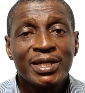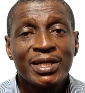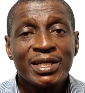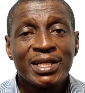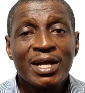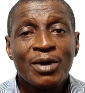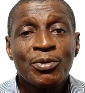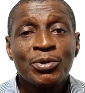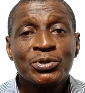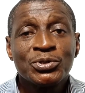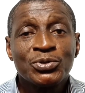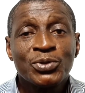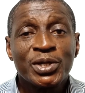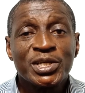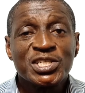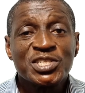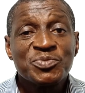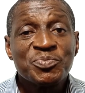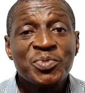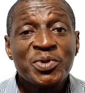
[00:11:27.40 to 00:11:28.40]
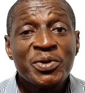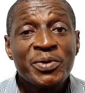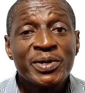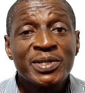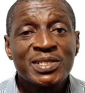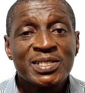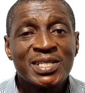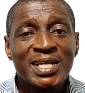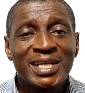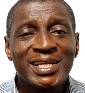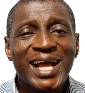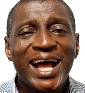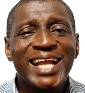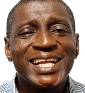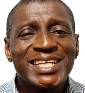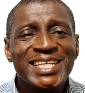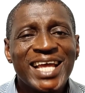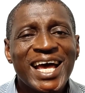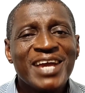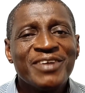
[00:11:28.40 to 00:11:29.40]
And I want to experience that
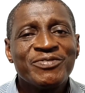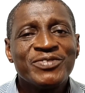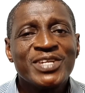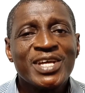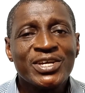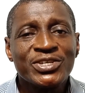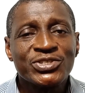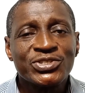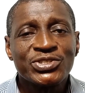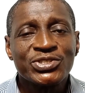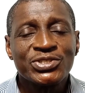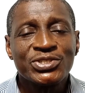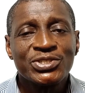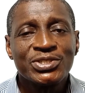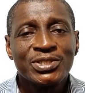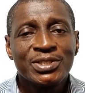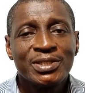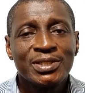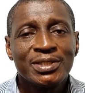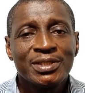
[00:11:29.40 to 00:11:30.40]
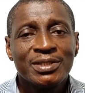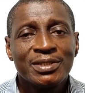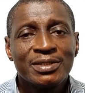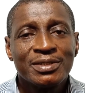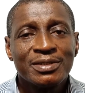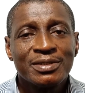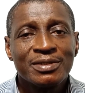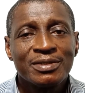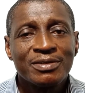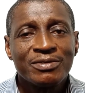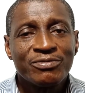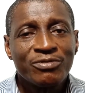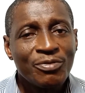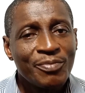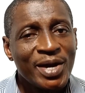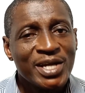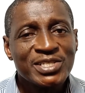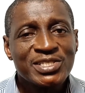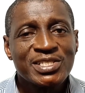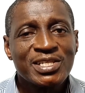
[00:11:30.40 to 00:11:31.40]
aliveness for
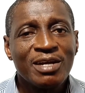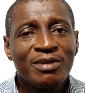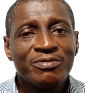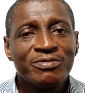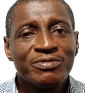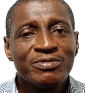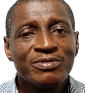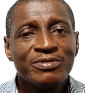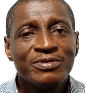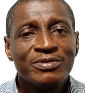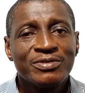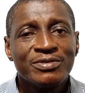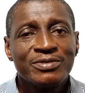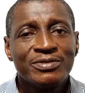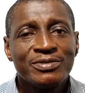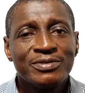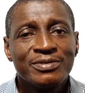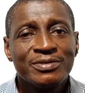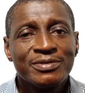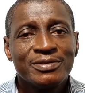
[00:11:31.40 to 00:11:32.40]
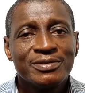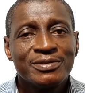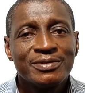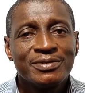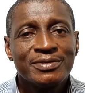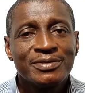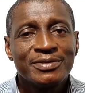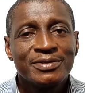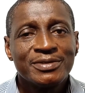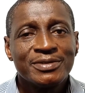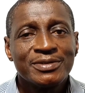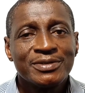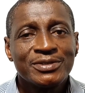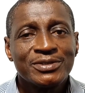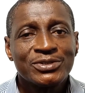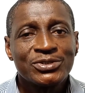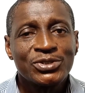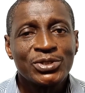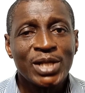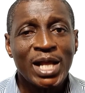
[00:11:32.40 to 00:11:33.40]
myself
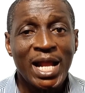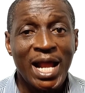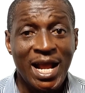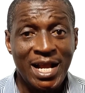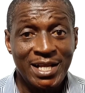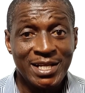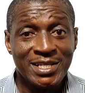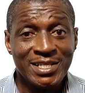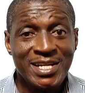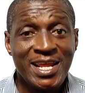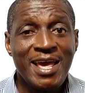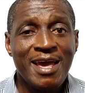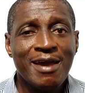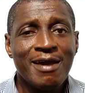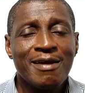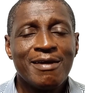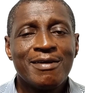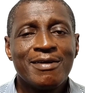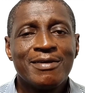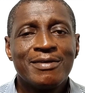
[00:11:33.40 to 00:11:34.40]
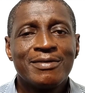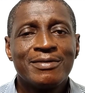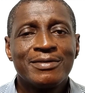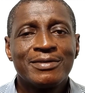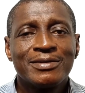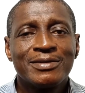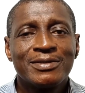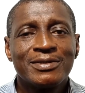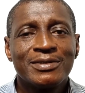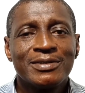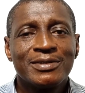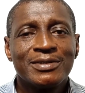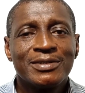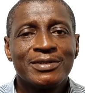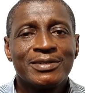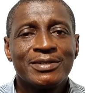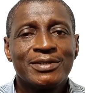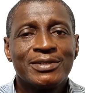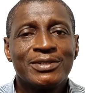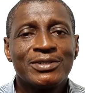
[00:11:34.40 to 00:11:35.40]
so that I can dare
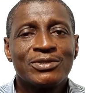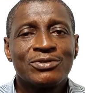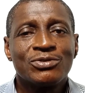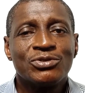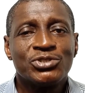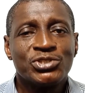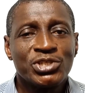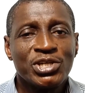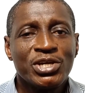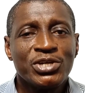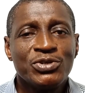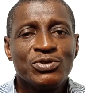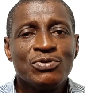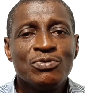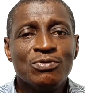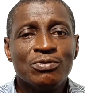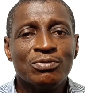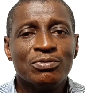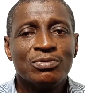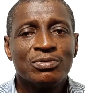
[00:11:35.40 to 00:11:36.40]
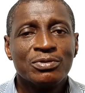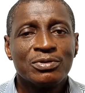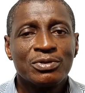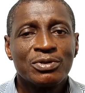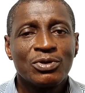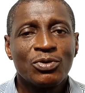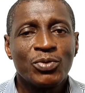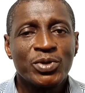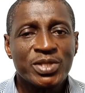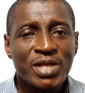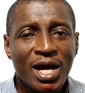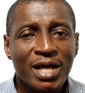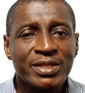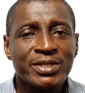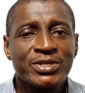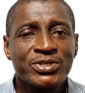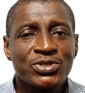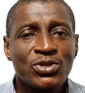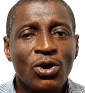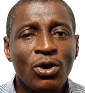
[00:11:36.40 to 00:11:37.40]
to share you with
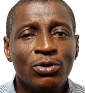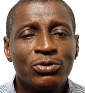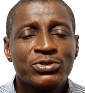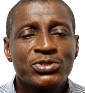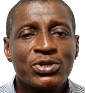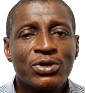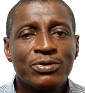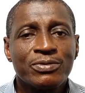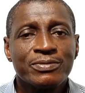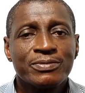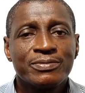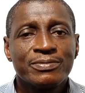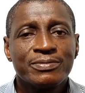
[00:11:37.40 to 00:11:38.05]
others also.